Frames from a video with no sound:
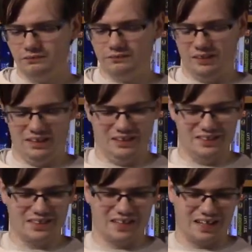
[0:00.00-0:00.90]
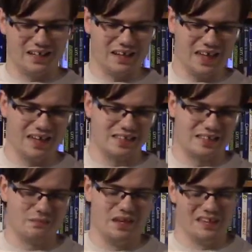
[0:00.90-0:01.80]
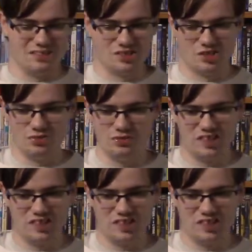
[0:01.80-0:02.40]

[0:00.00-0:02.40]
And this kind of gets him into